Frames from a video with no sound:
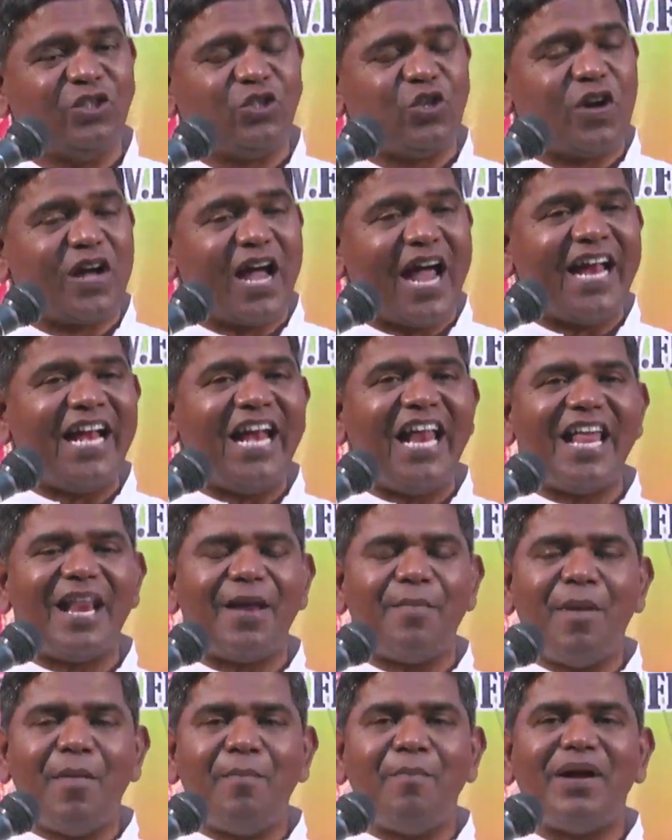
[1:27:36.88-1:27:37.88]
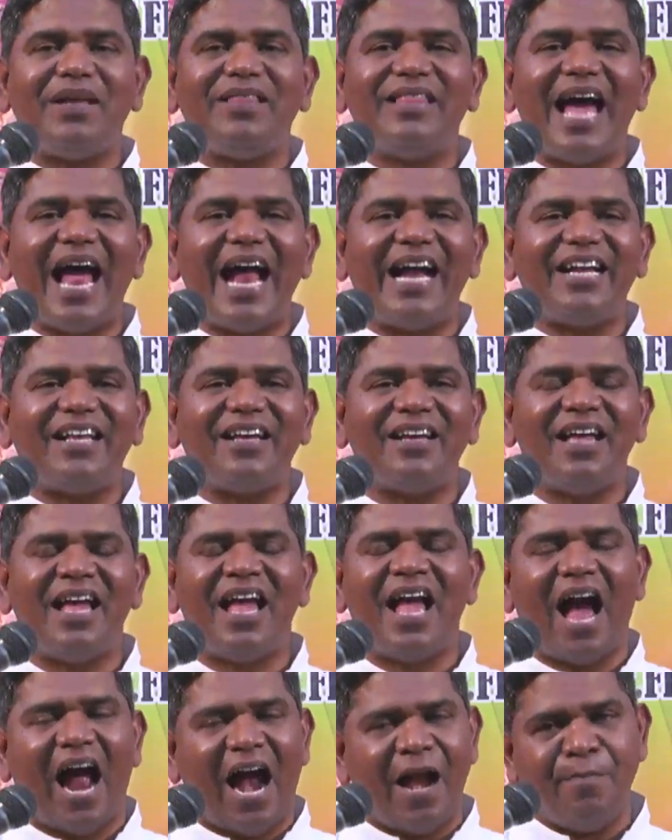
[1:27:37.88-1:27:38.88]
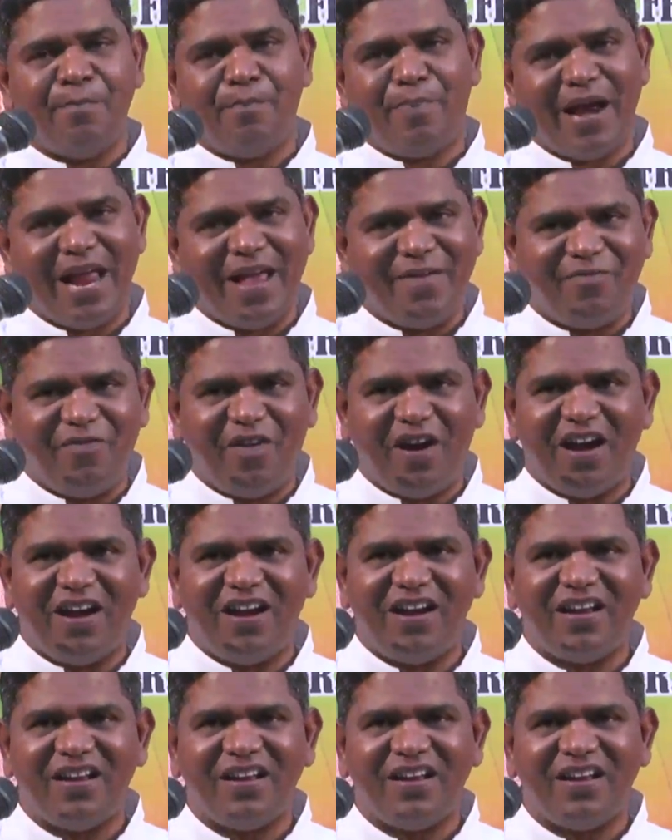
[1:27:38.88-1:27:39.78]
So kindly remember that and pray for